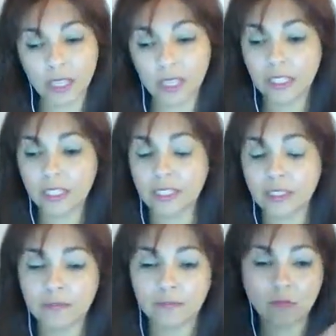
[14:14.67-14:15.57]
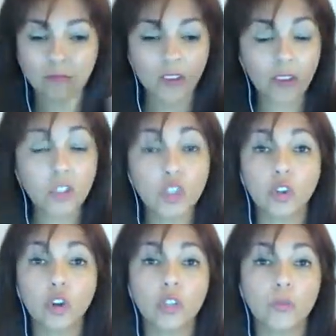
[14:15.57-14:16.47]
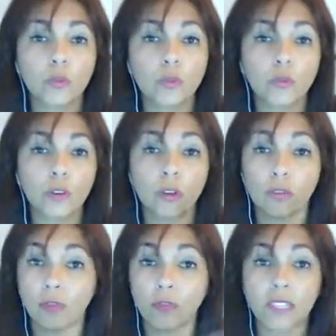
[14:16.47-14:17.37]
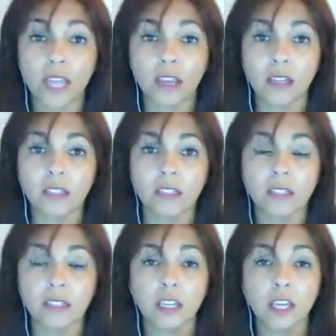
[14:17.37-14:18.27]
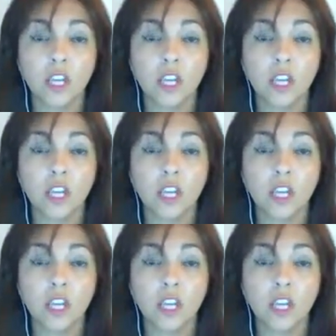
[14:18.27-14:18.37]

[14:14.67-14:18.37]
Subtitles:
In this very short movie of few seconds,